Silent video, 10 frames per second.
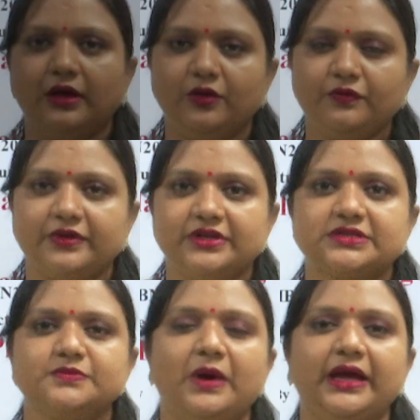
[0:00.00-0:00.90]
Hello
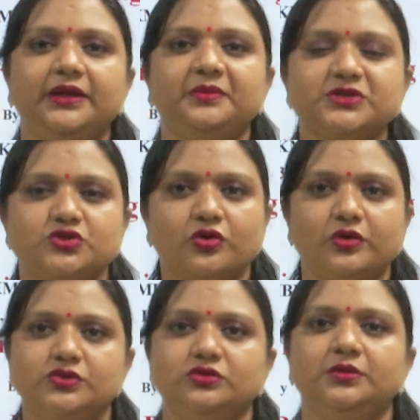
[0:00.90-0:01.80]
friends, my name is
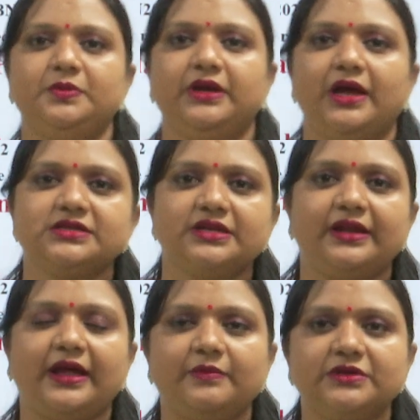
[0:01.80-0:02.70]
Dr. Jyoti Prakash
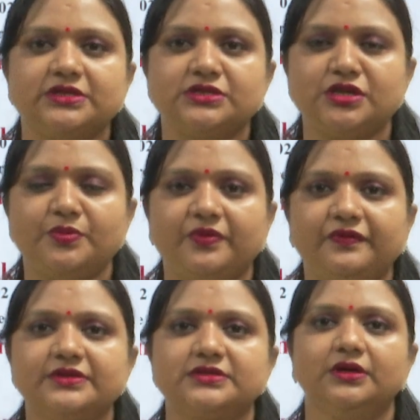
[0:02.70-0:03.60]
and I am Assistant
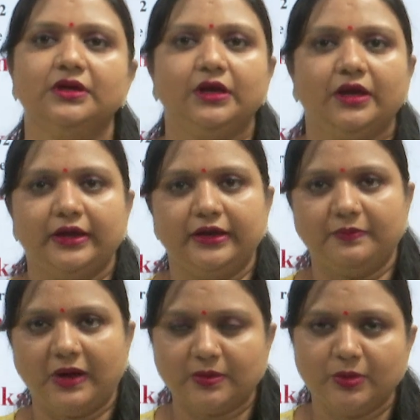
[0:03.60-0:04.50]
Professor in
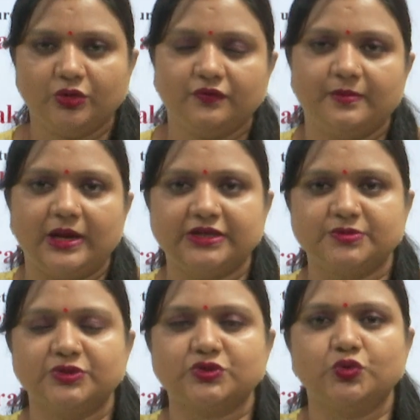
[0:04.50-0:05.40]
Department of
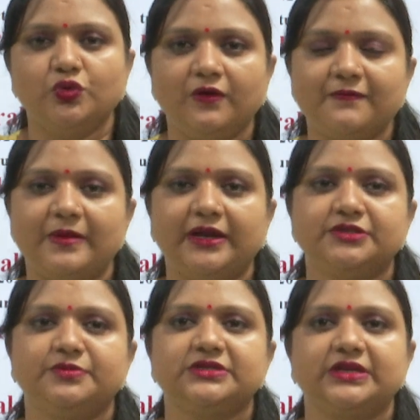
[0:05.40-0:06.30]
Management, School of
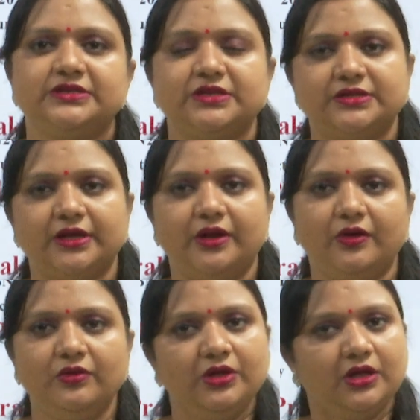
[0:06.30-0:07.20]
Management Sciences,
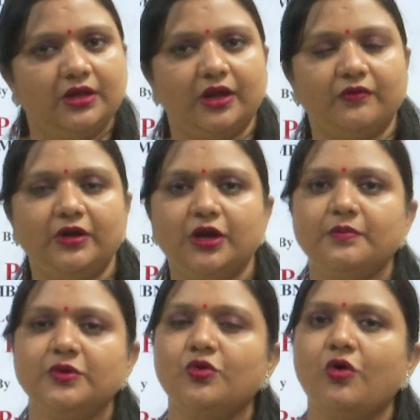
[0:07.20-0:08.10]
Lucknow. Now
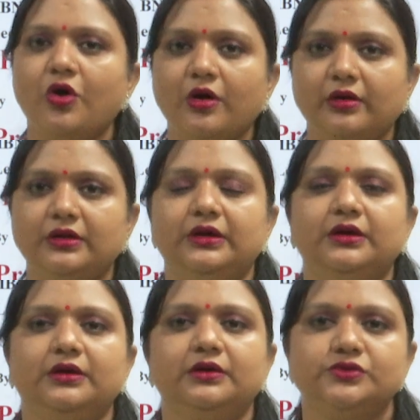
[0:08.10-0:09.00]
welcome you all
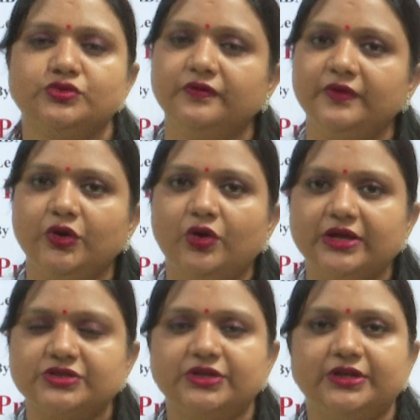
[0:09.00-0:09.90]
uh, to the video
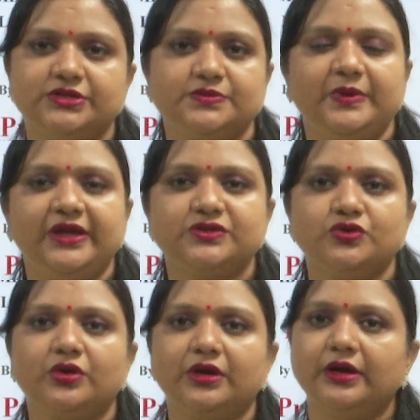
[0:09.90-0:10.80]
lecture that is based
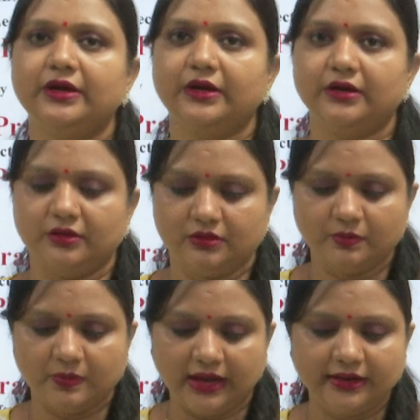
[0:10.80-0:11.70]
on career
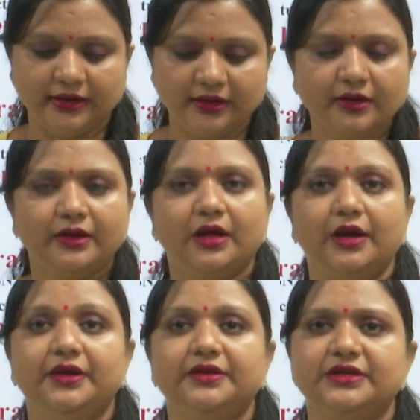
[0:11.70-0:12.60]
uh, planning
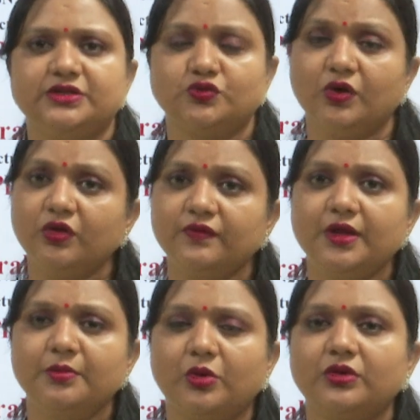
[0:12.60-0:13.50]
and it is one of the
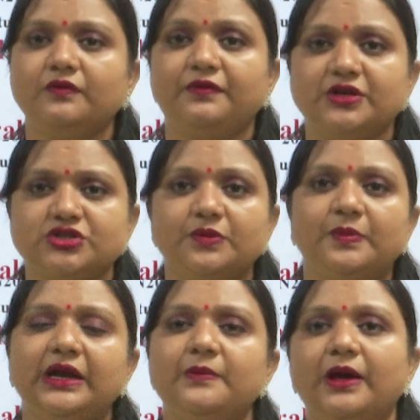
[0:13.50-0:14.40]
important function
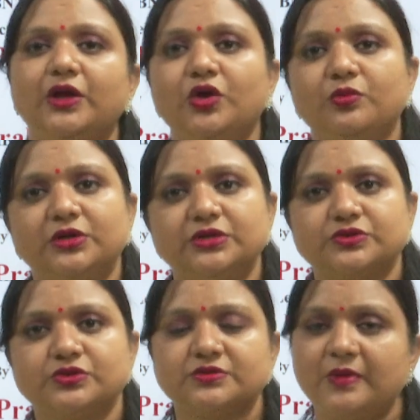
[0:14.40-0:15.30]
played by a human
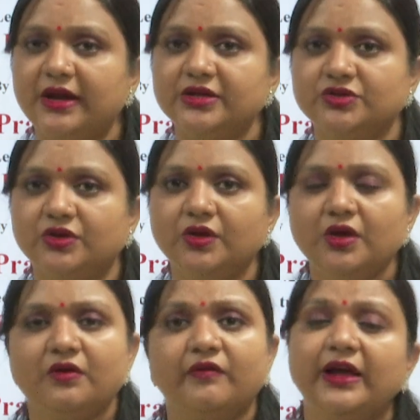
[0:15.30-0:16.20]
resource manager
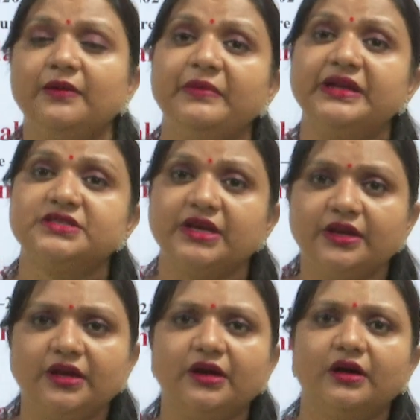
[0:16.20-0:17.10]
while
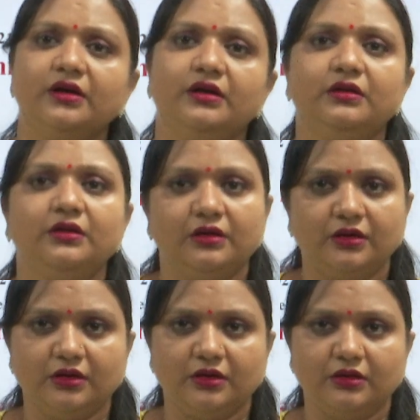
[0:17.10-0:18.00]
maintaining uh,
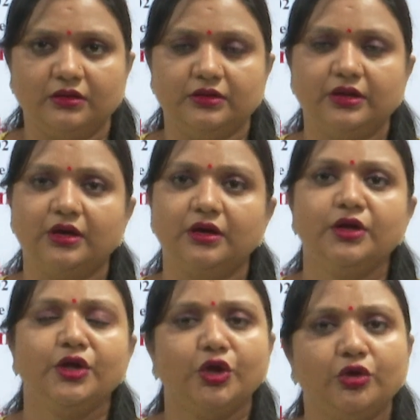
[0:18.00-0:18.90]
uh, the
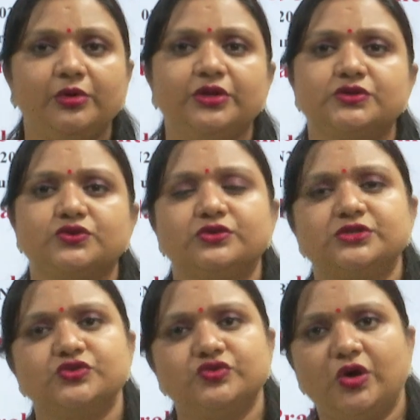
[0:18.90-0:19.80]
human
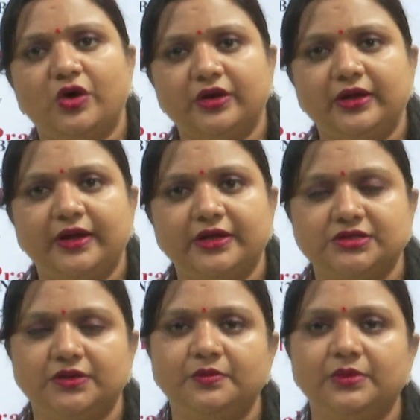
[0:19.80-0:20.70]
resource into the
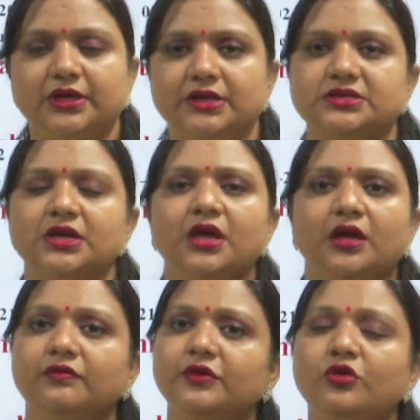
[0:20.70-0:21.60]
organization because
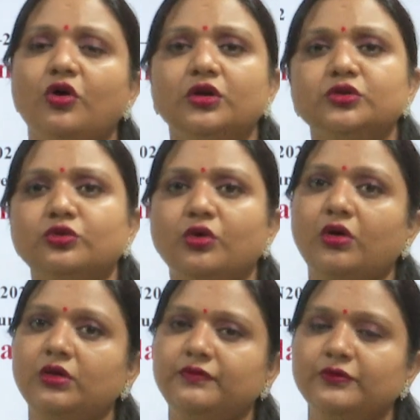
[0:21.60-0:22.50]
if you gone through
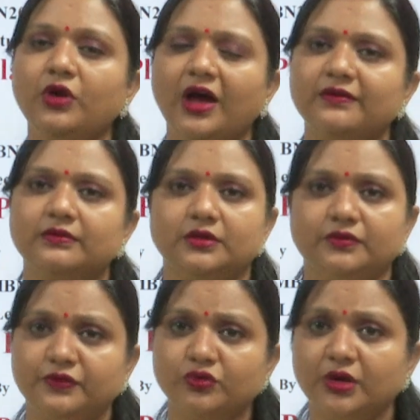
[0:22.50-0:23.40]
or if you have
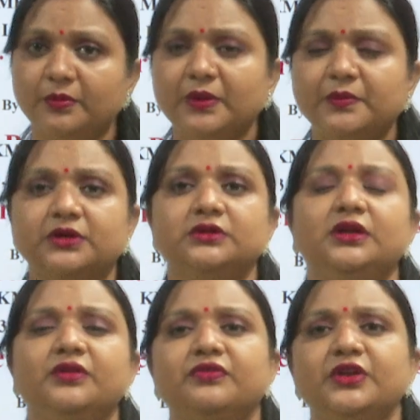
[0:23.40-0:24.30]
if you remember
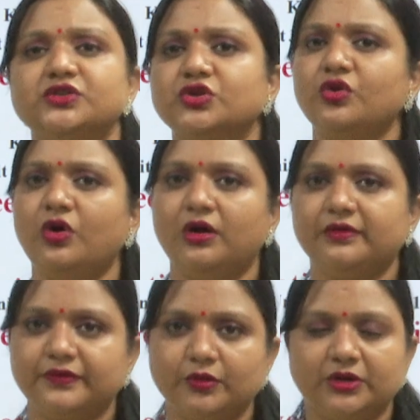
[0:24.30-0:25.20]
the definition
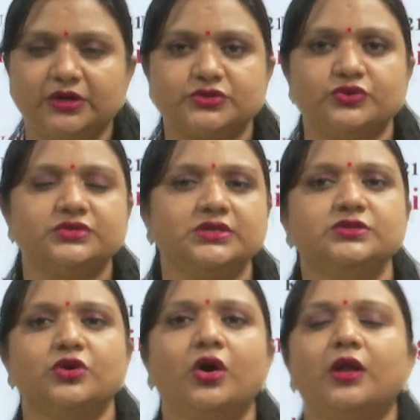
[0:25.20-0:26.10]
of human resource
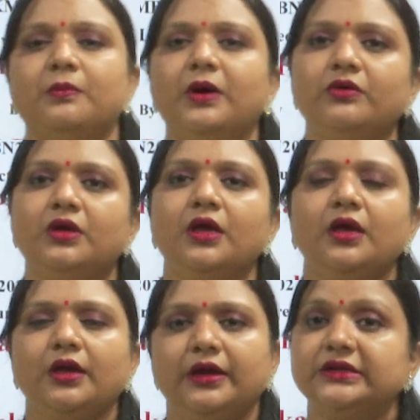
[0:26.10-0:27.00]
is all about
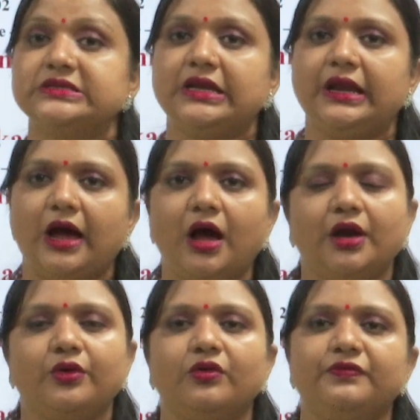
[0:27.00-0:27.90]
it is an
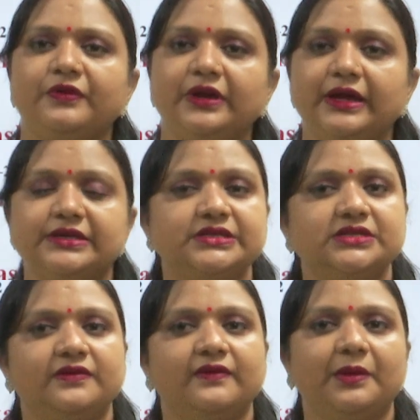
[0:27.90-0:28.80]
art of
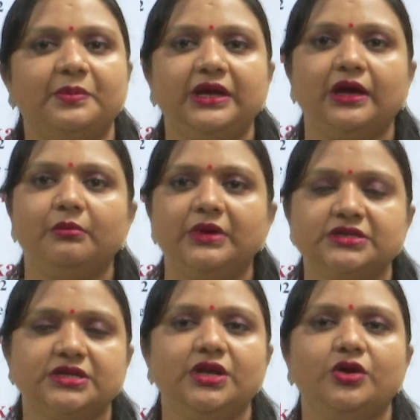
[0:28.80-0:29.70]
creating developing and
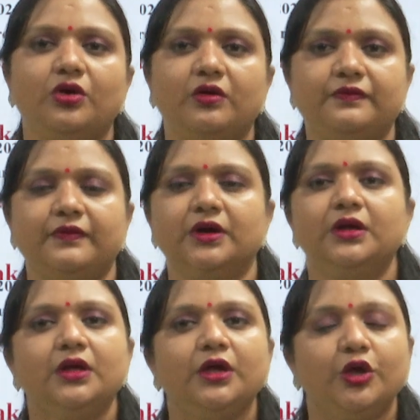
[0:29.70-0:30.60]
maintaining of uh,
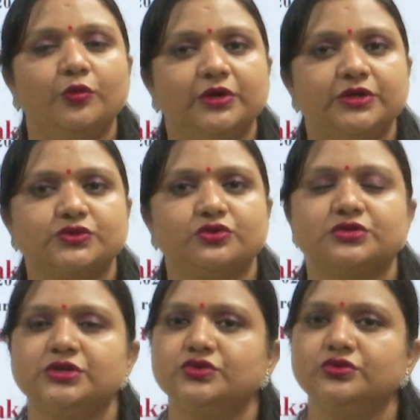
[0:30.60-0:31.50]
human
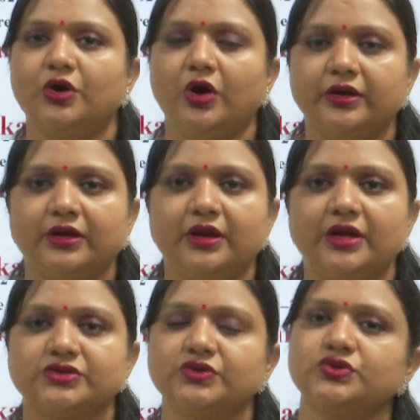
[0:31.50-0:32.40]
resource into the
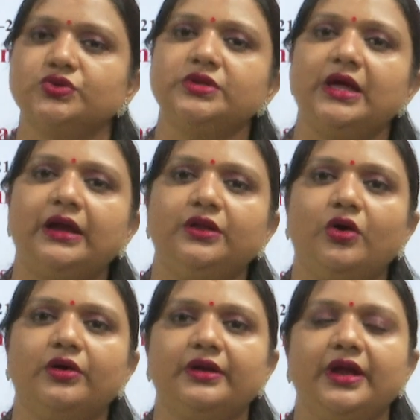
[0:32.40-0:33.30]
organization so that
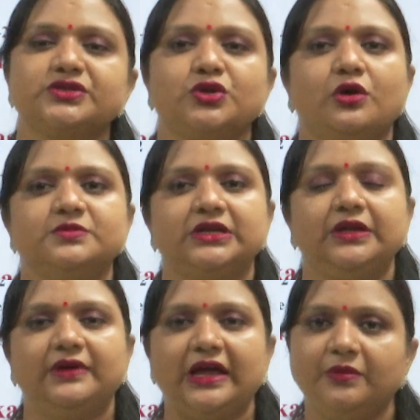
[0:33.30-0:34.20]
the organizational
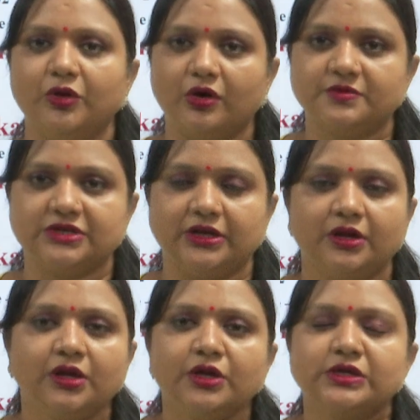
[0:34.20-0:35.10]
objective can be
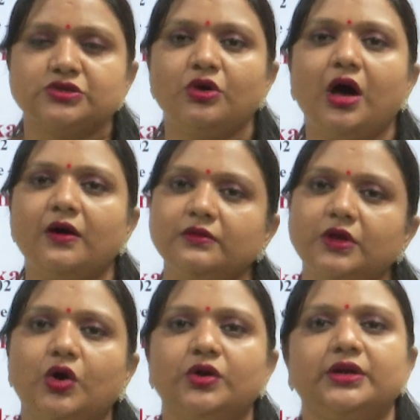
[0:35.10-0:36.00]
obtained. So, how
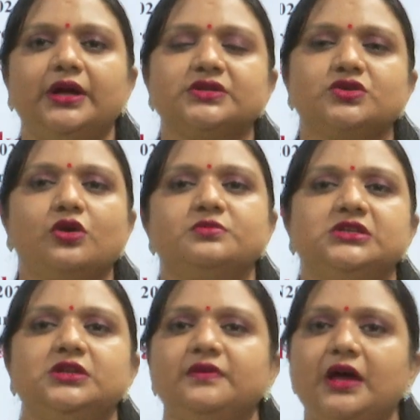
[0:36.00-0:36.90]
the organizational
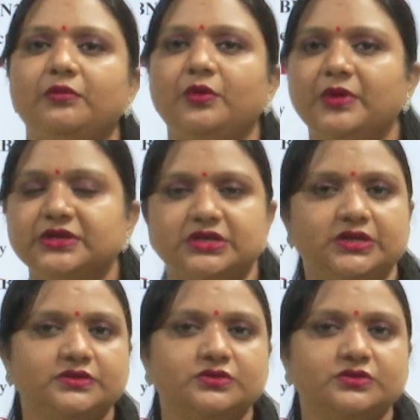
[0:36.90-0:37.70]
objective can be maintained?